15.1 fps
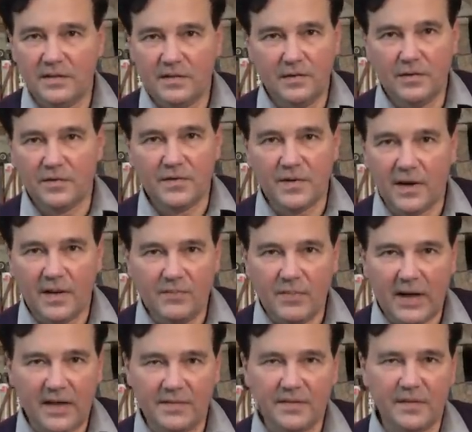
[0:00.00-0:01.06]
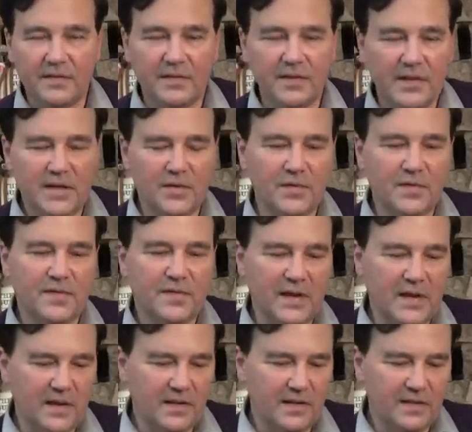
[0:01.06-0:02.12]
you know, time passes and they don't
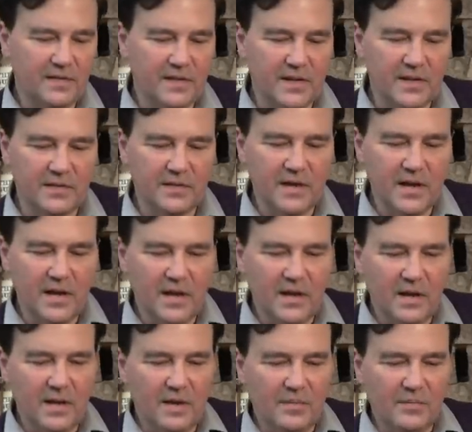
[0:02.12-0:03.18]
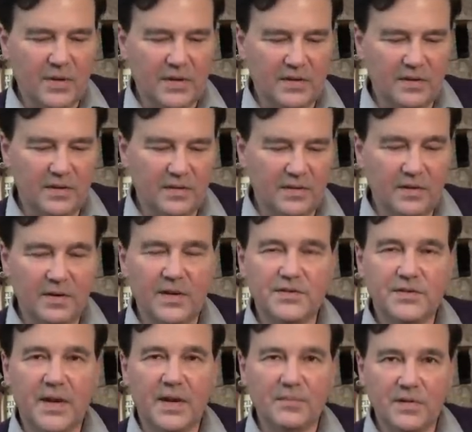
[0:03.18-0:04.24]
study these things. But there, there are
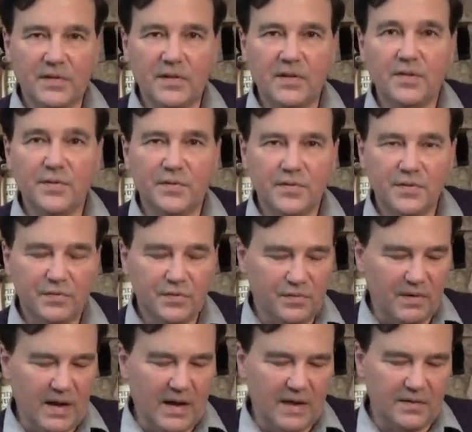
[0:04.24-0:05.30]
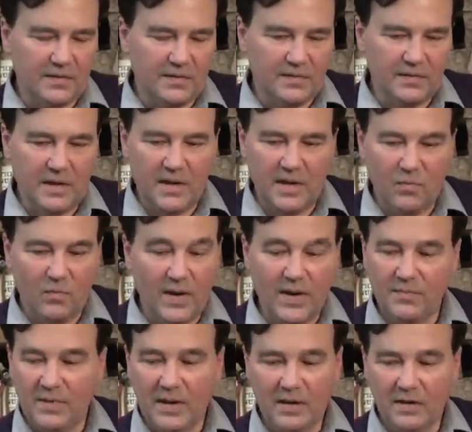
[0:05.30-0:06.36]
gems in those used racks, uh,
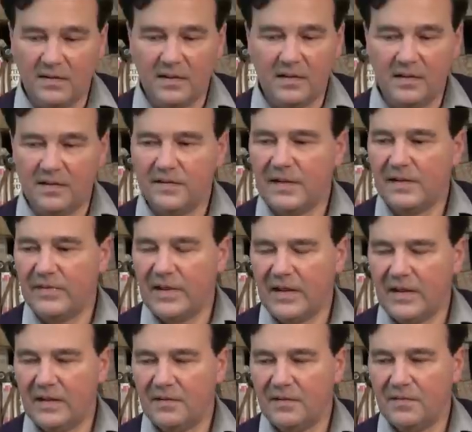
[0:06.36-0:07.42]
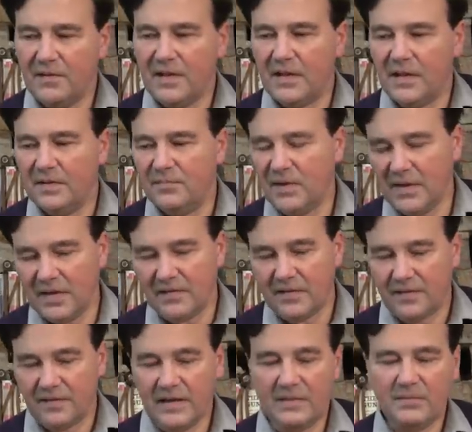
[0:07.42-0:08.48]
way better than the 783. But at
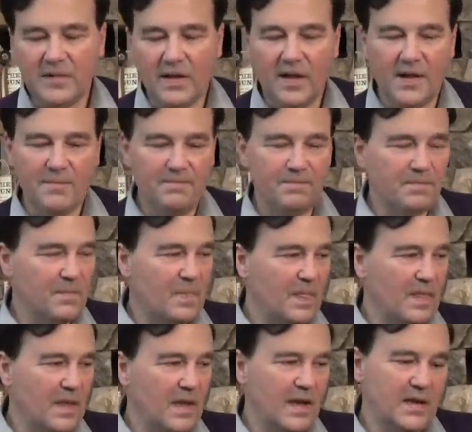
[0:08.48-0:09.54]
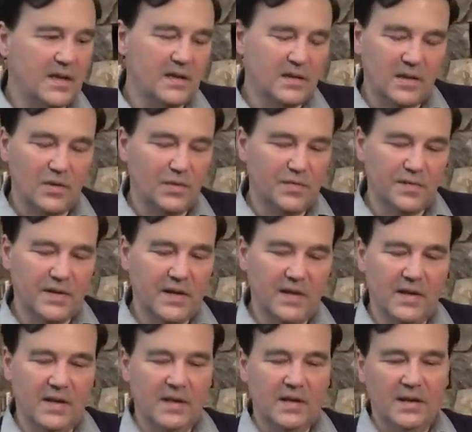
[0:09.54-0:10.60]
the same time, and in closing,
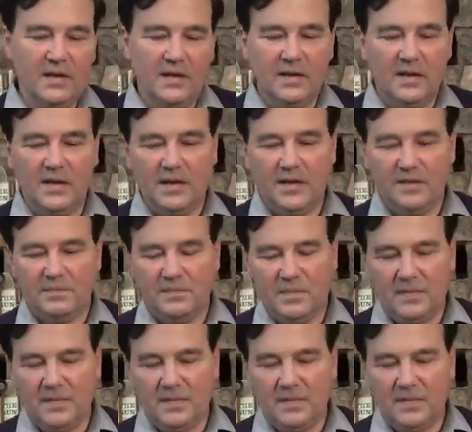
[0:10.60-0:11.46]
uh,